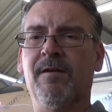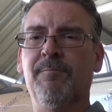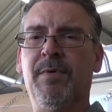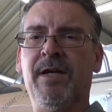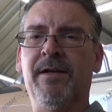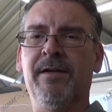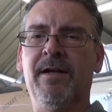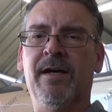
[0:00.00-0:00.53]

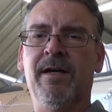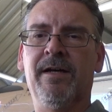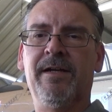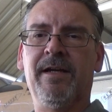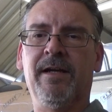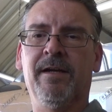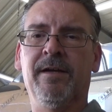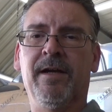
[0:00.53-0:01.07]
Been
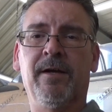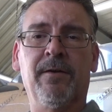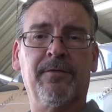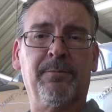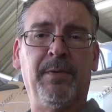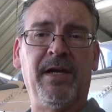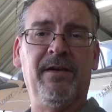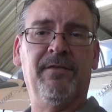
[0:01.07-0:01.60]
in
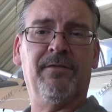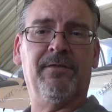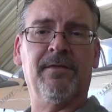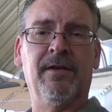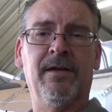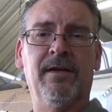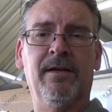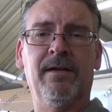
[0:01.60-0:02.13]
aerospace
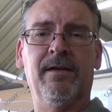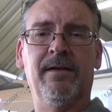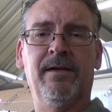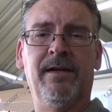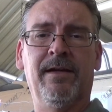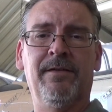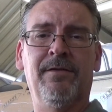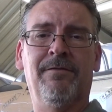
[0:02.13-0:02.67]

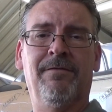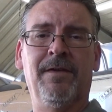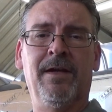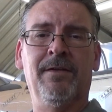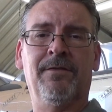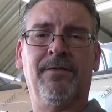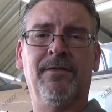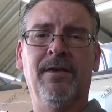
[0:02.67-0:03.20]
and
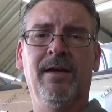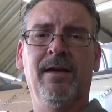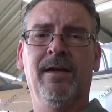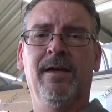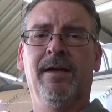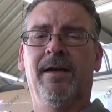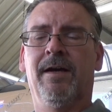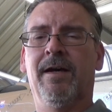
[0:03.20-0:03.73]
defense
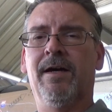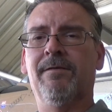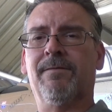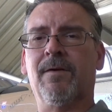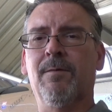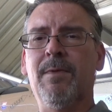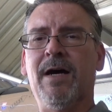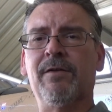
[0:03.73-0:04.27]

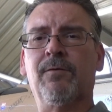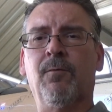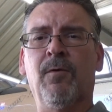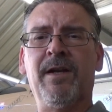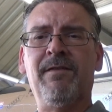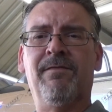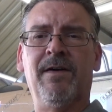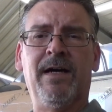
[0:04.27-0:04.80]
for about
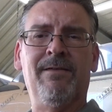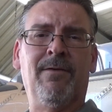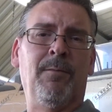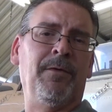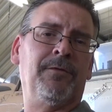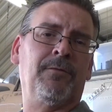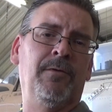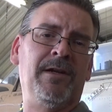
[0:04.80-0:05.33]
25,
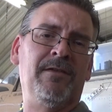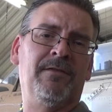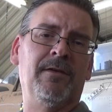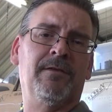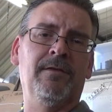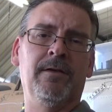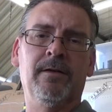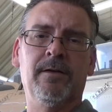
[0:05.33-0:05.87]
almost
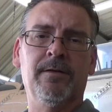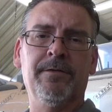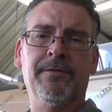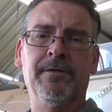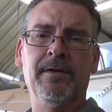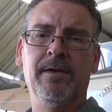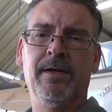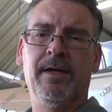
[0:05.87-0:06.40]
26
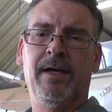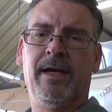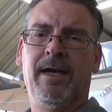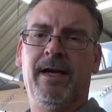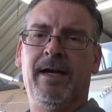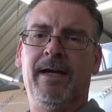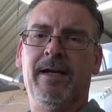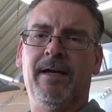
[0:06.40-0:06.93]
years,
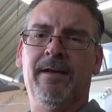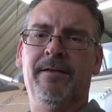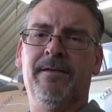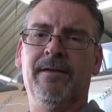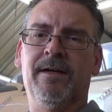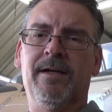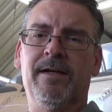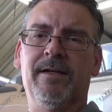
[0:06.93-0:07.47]

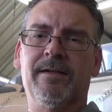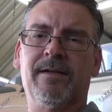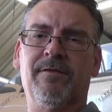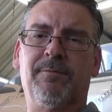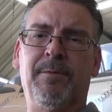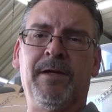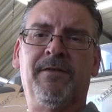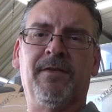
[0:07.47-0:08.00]
and
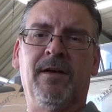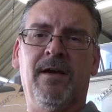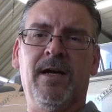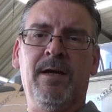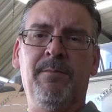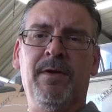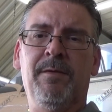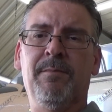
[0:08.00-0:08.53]
spent
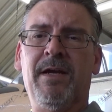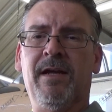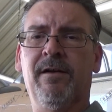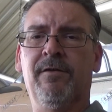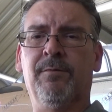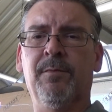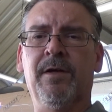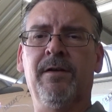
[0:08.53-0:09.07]
time in
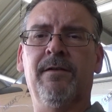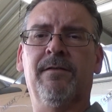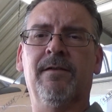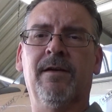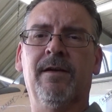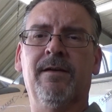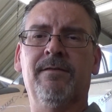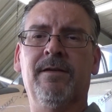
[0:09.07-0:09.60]
management,
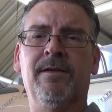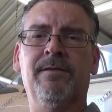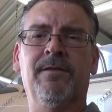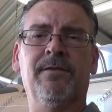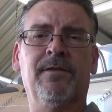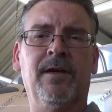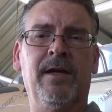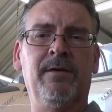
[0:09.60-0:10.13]
done
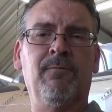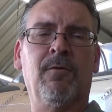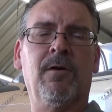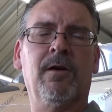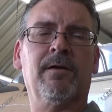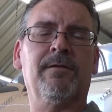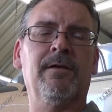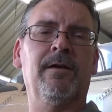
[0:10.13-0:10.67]
design
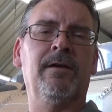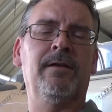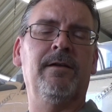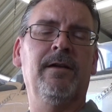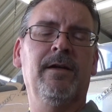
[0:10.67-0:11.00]
work, done